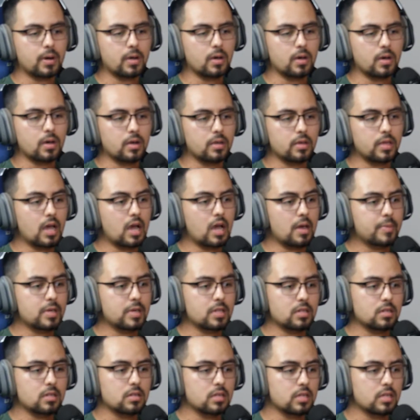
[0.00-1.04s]
But yeah, I
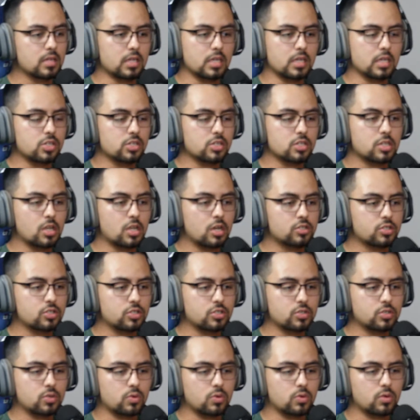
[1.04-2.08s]
mean, he just launched
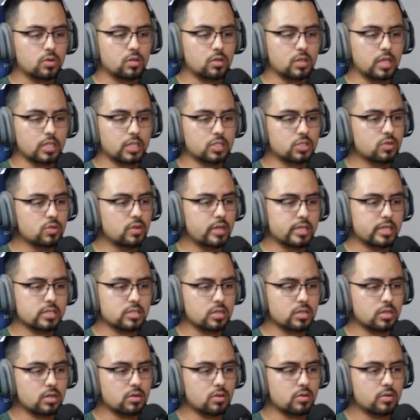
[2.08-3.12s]
his tour like 2 days
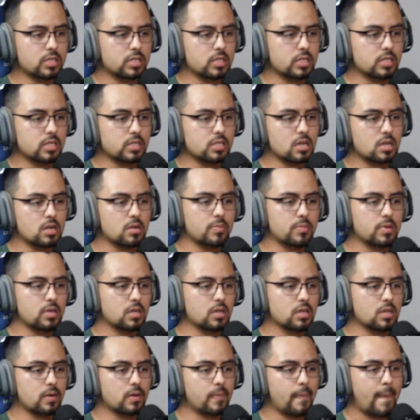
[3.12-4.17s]
ago. He's going to
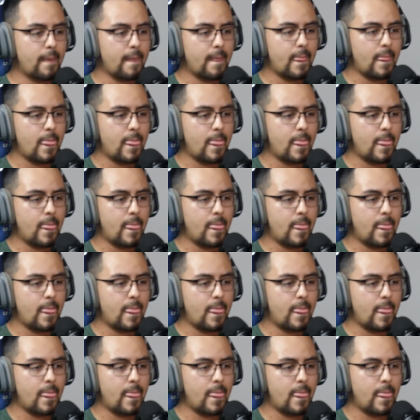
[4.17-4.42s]
be in,